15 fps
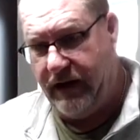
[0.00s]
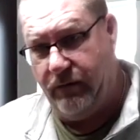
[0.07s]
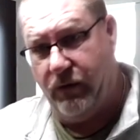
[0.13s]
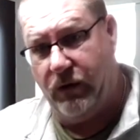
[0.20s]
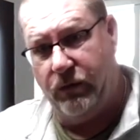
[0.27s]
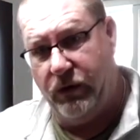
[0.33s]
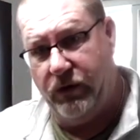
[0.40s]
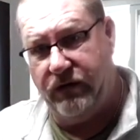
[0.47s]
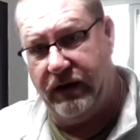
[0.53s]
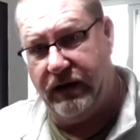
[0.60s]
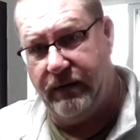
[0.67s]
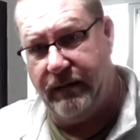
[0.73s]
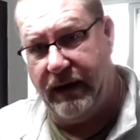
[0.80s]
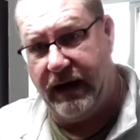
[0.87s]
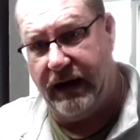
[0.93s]
and we'll move
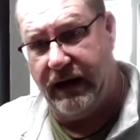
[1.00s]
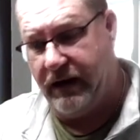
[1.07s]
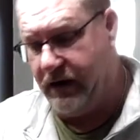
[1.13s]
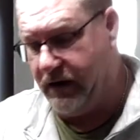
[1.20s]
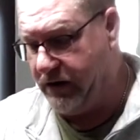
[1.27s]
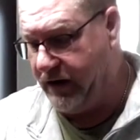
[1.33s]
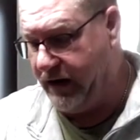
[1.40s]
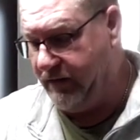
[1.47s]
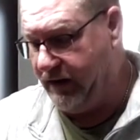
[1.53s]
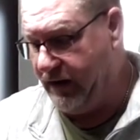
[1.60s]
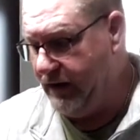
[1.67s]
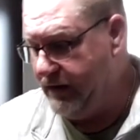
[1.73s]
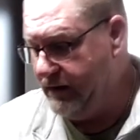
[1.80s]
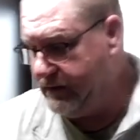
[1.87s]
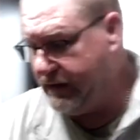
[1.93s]
into making our
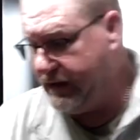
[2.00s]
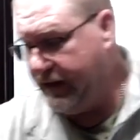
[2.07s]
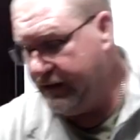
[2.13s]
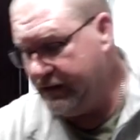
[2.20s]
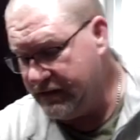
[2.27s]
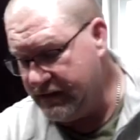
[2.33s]
gravy. Okay,